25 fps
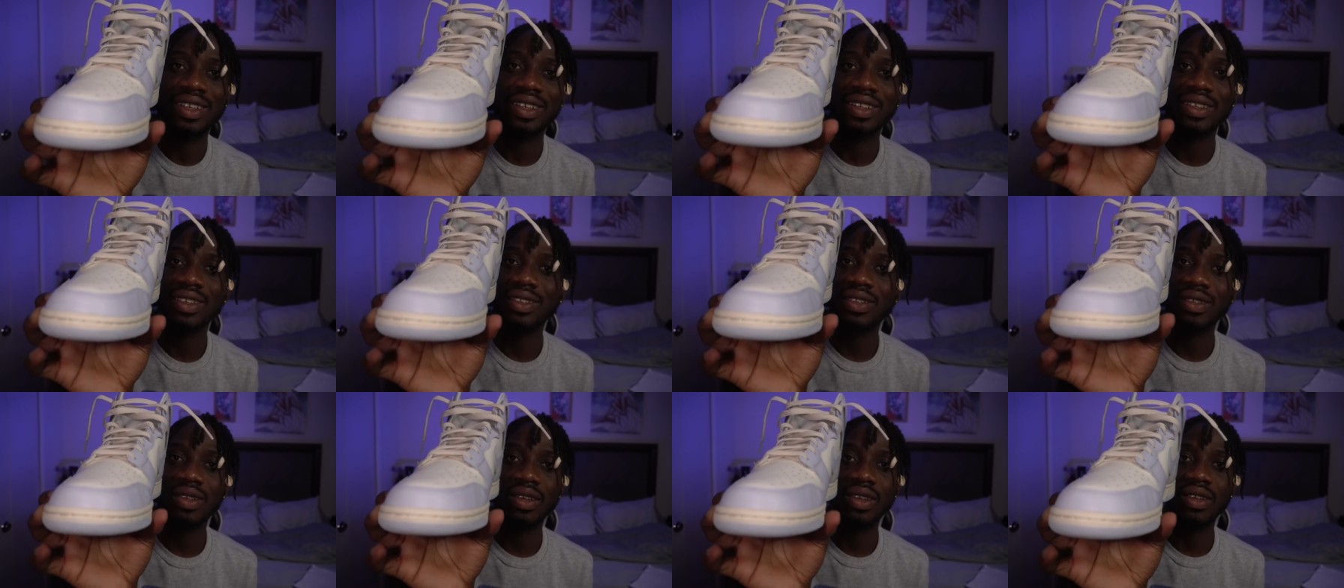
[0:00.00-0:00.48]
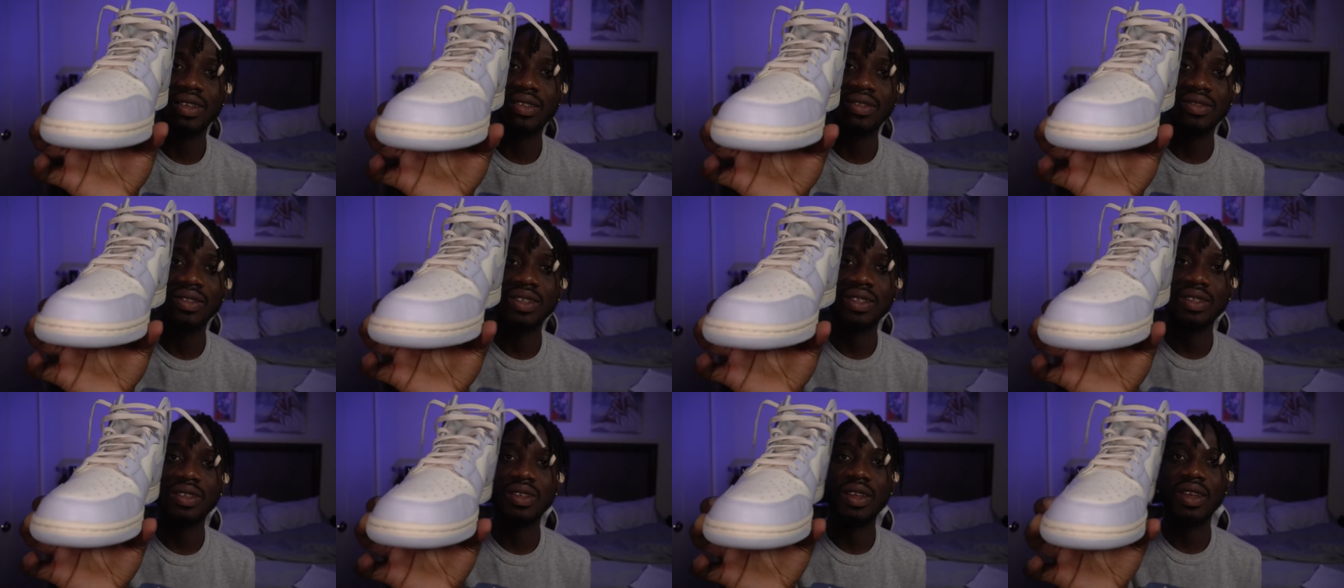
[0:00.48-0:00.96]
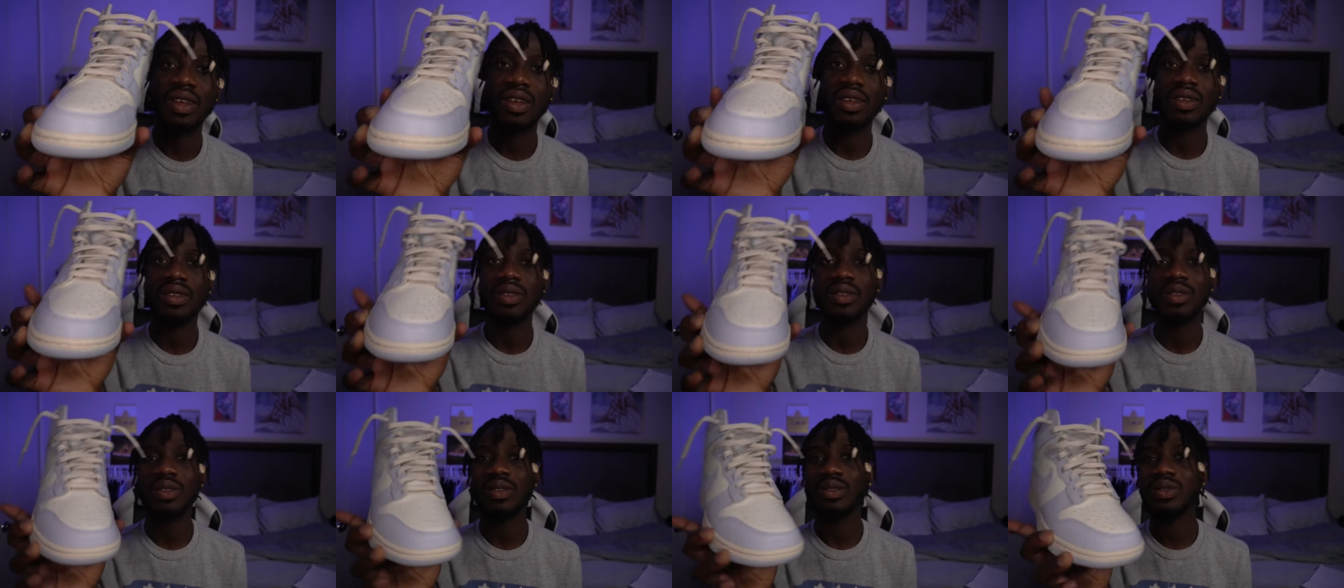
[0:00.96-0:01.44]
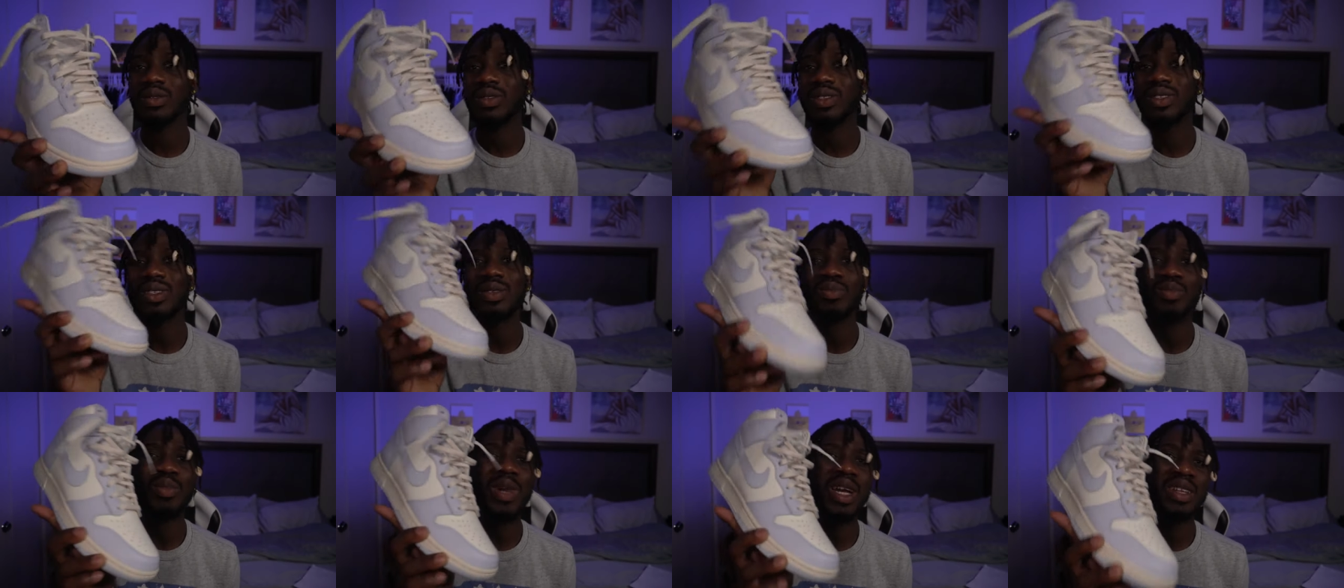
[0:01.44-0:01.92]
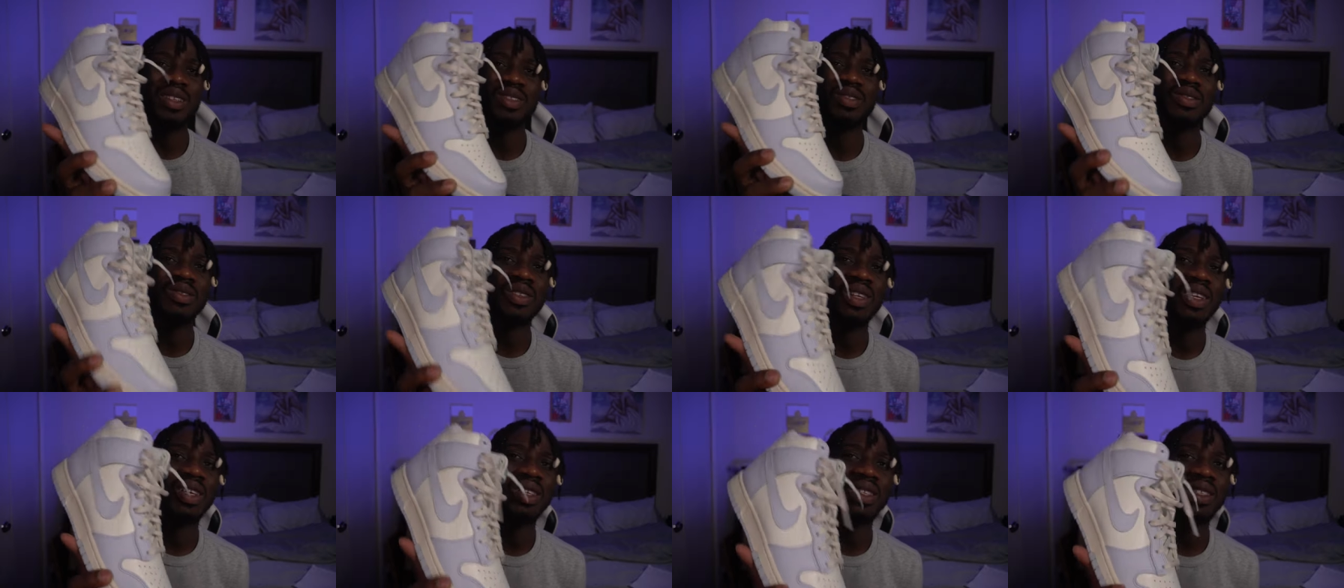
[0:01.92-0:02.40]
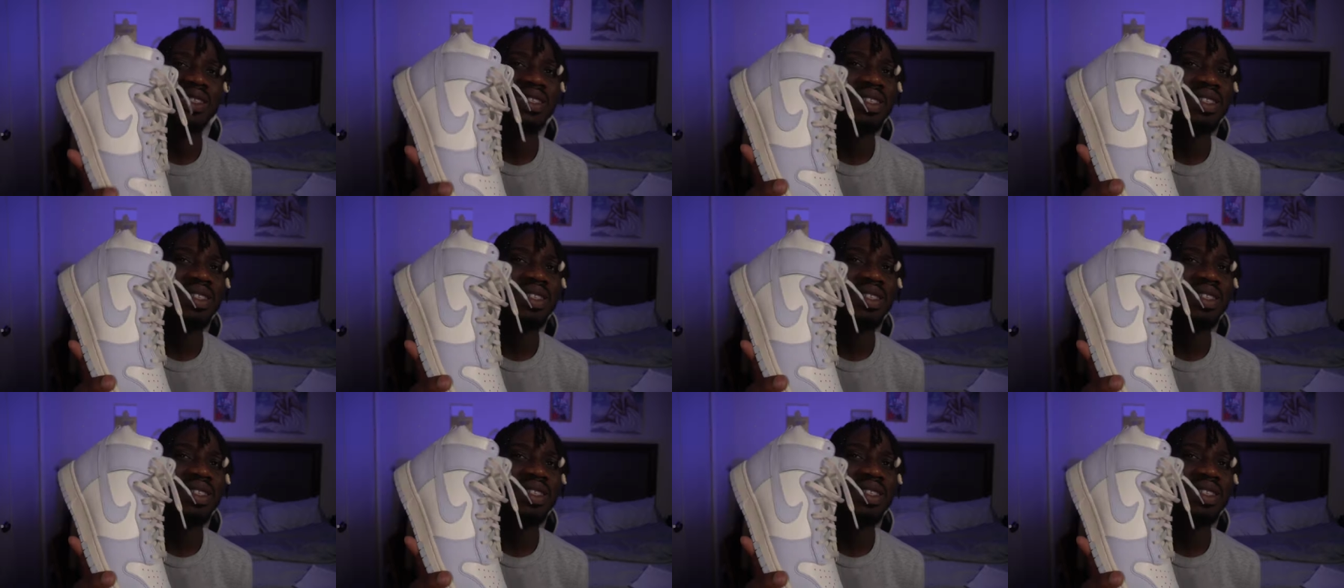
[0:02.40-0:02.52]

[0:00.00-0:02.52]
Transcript: It's not a crease. So the material in